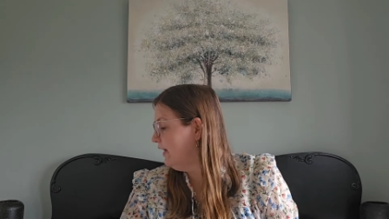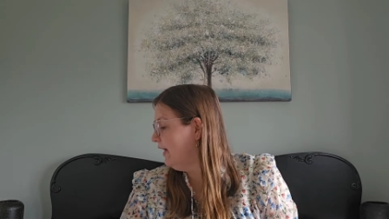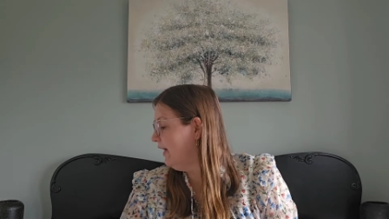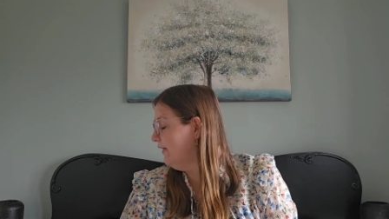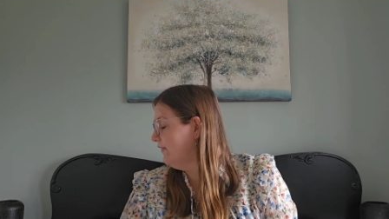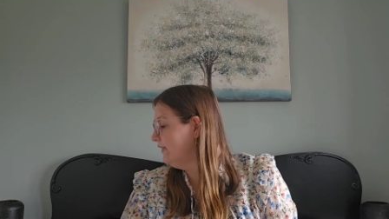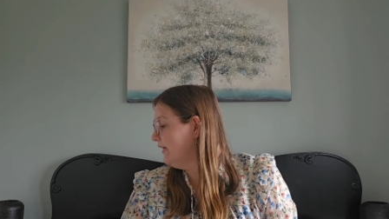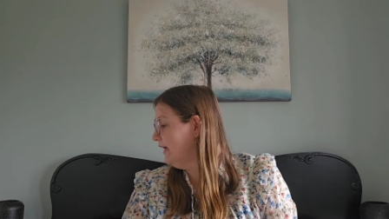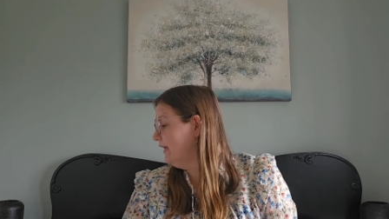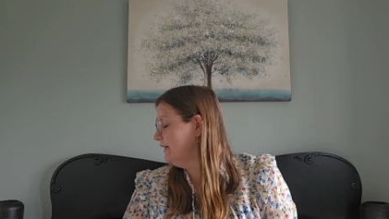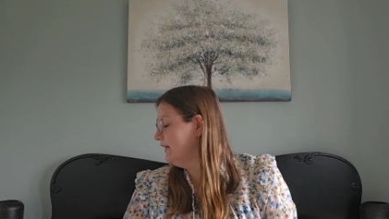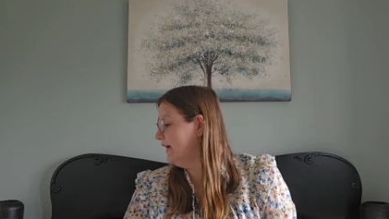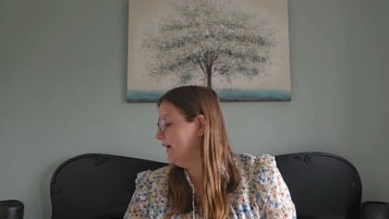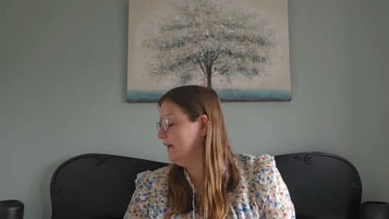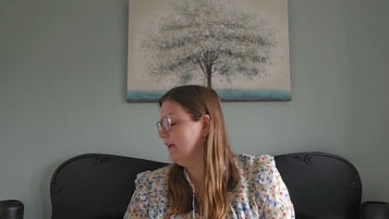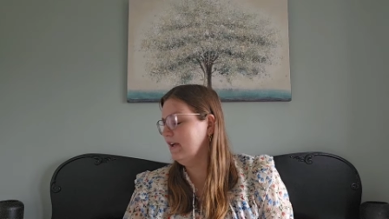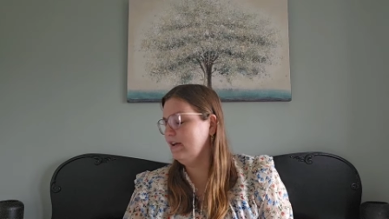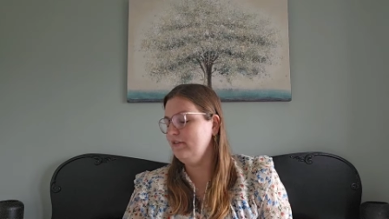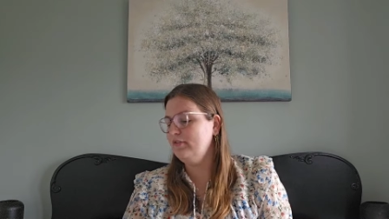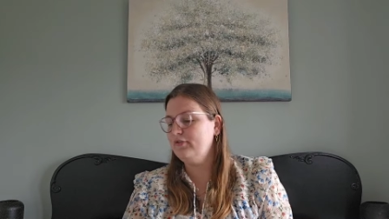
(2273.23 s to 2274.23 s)
And then
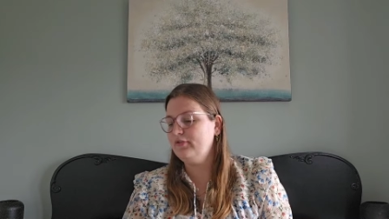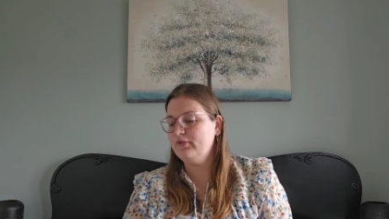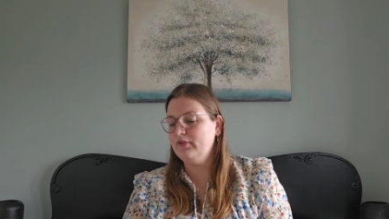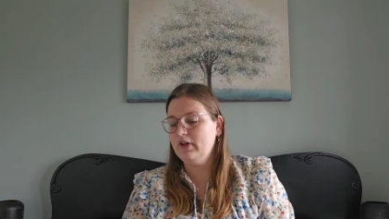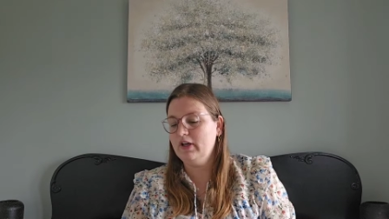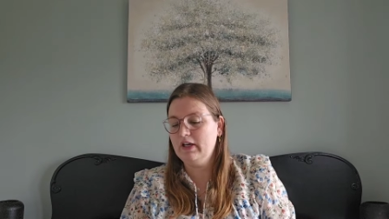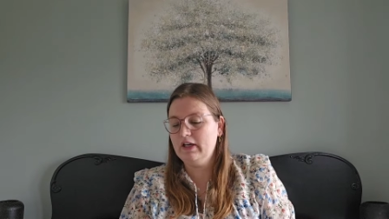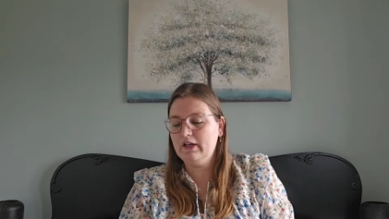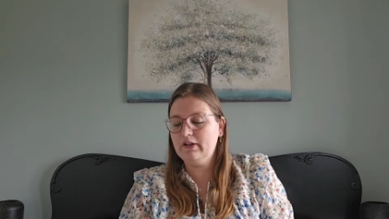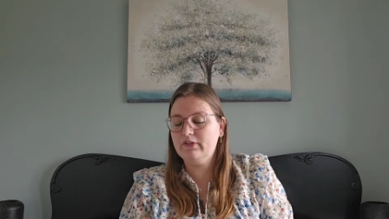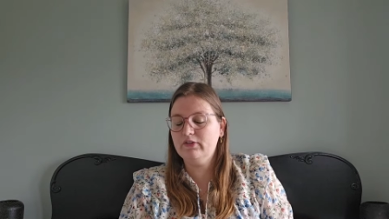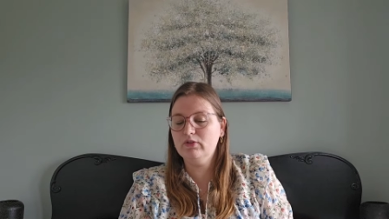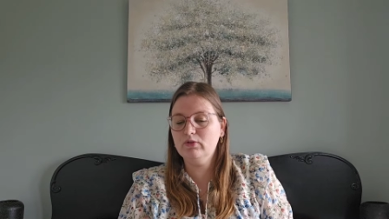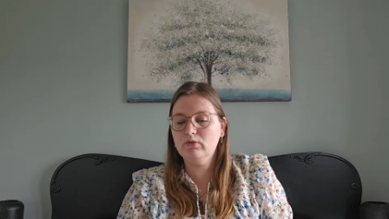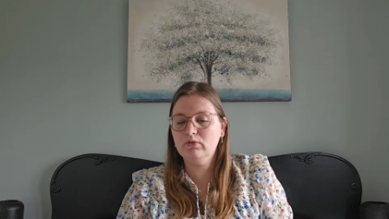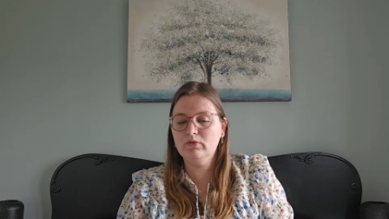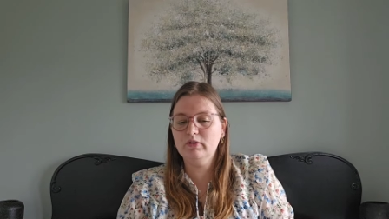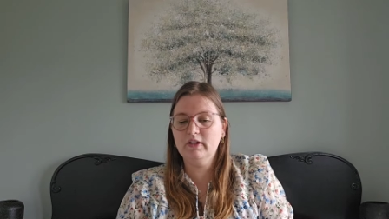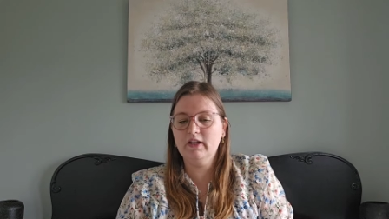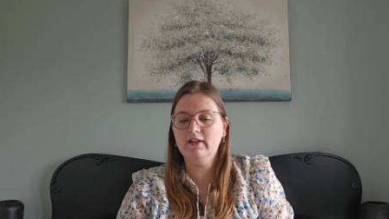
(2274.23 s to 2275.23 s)
I have
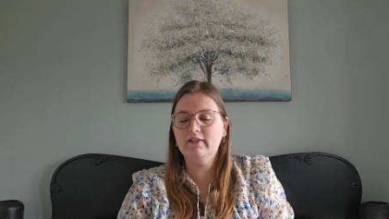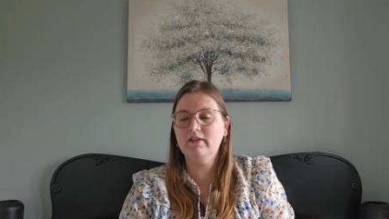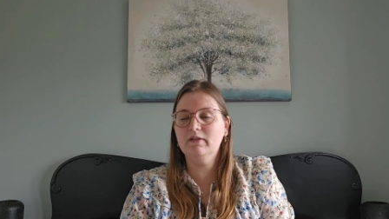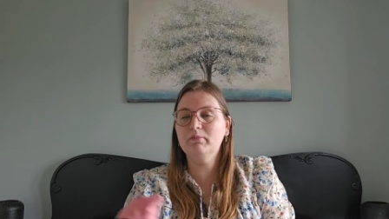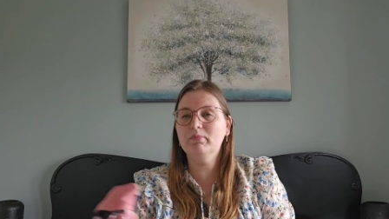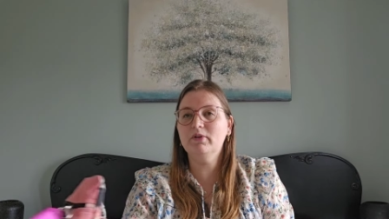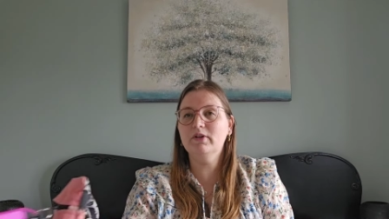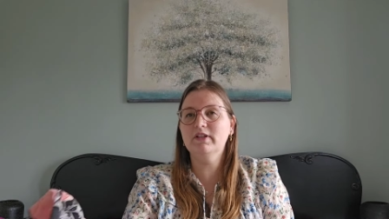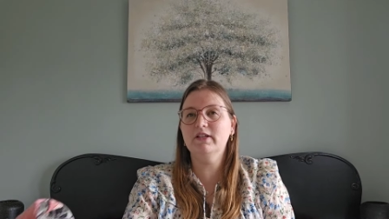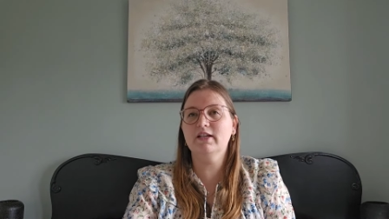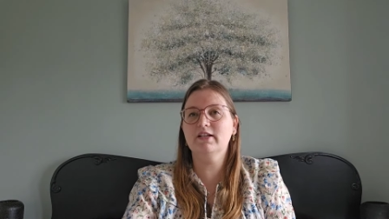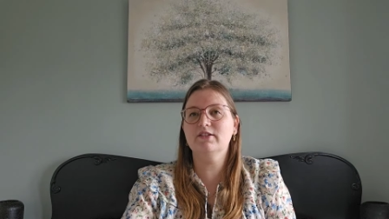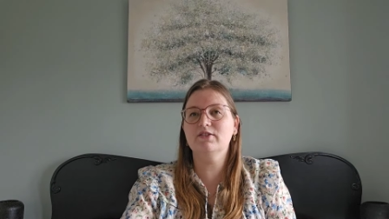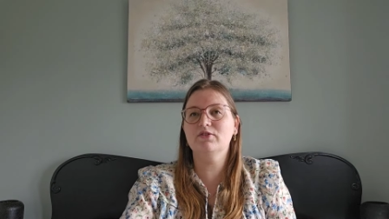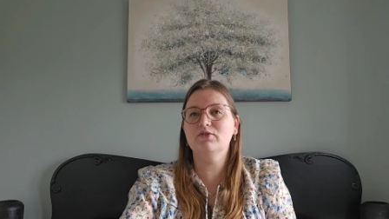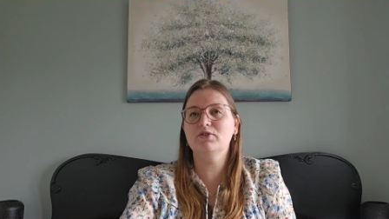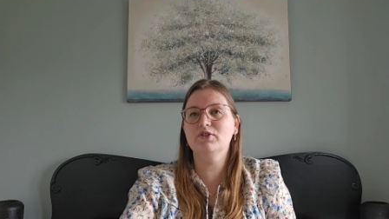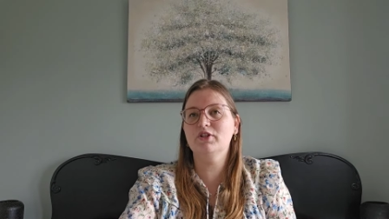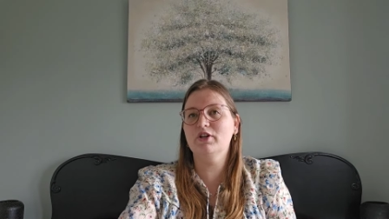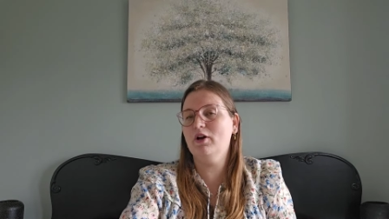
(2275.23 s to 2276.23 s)
two knitting projects
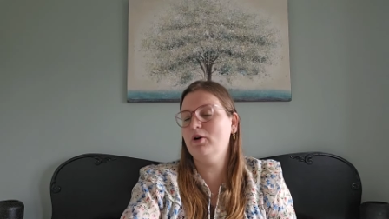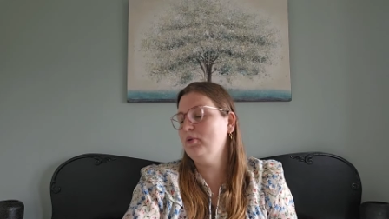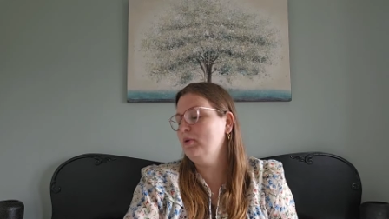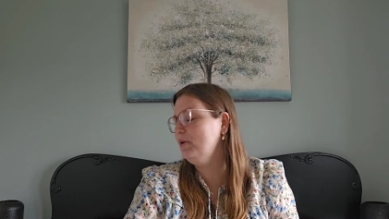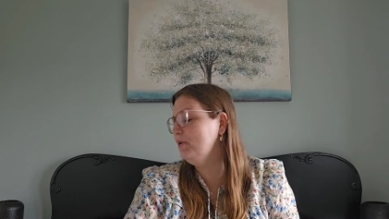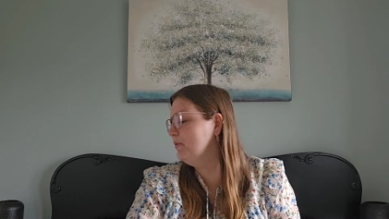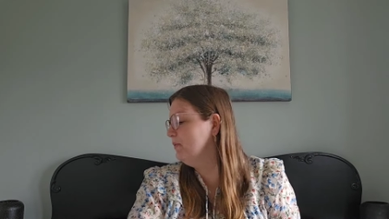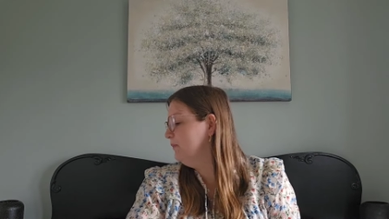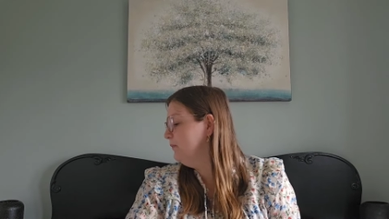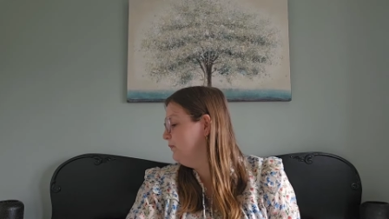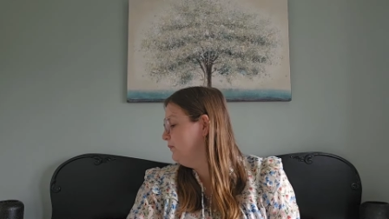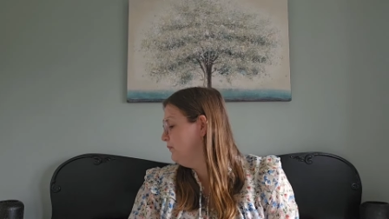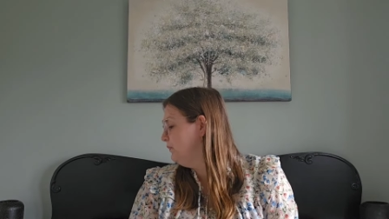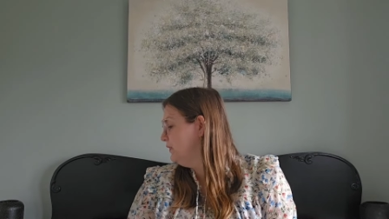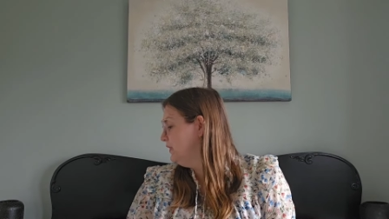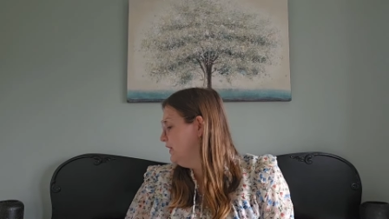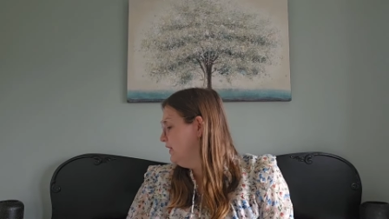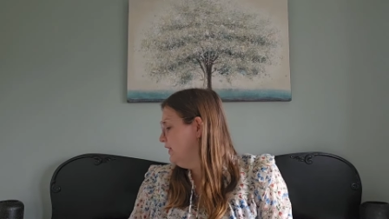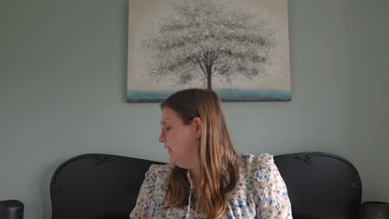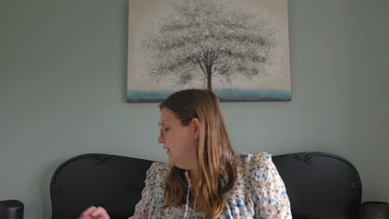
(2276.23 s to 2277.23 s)
to show you.
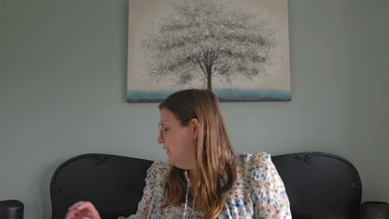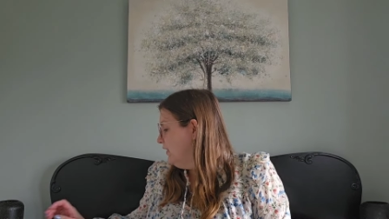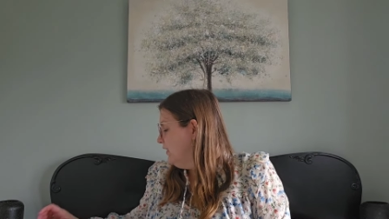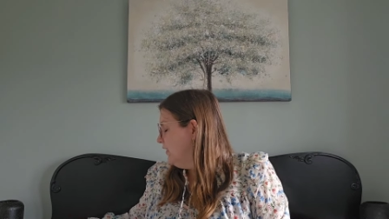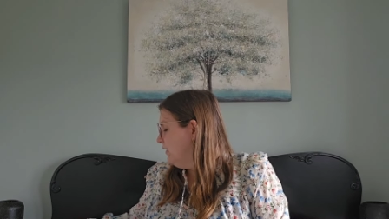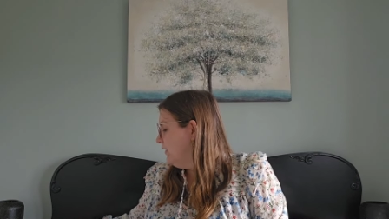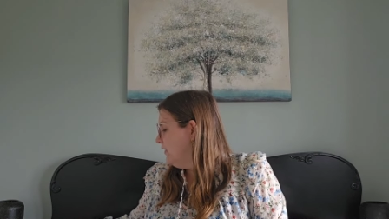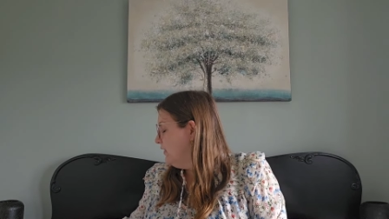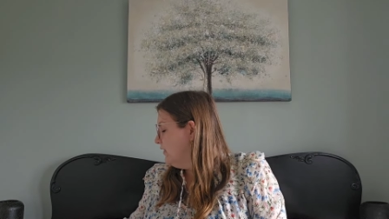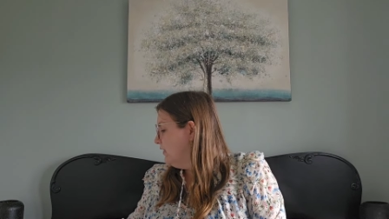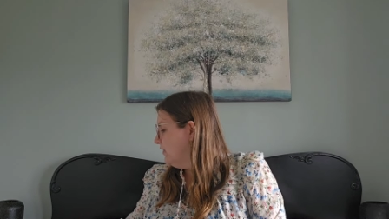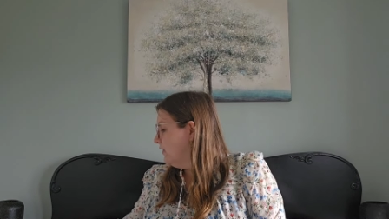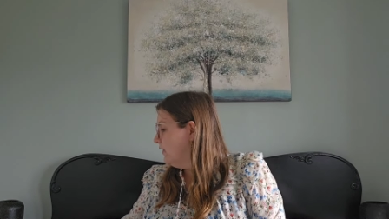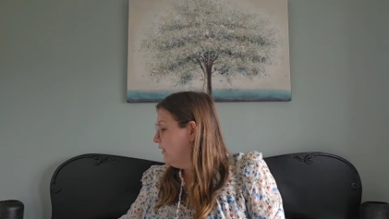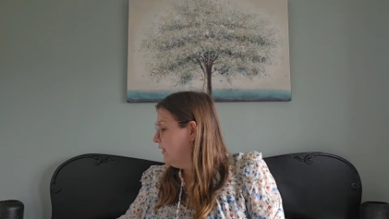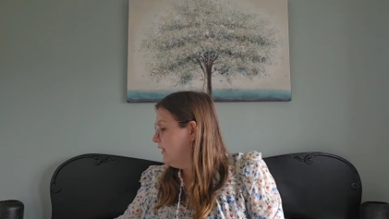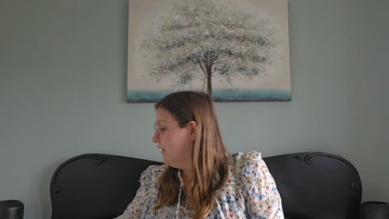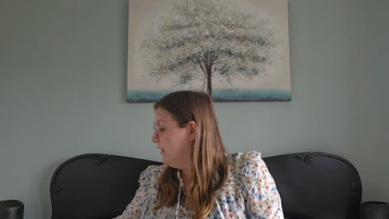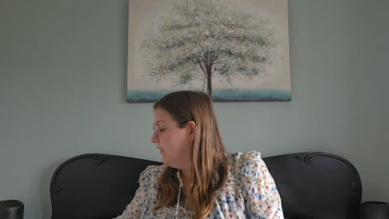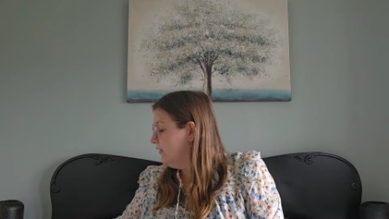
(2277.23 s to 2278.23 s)

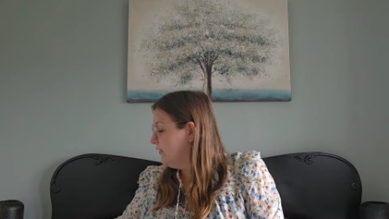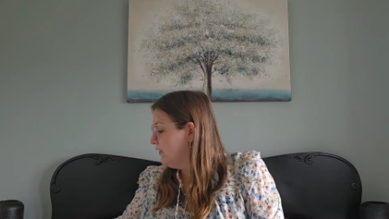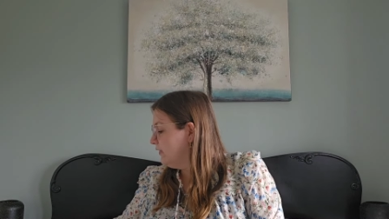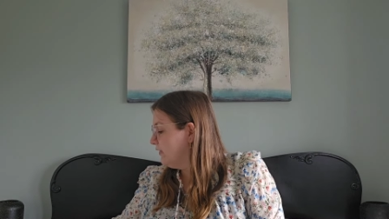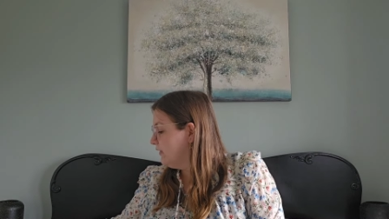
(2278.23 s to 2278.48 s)
And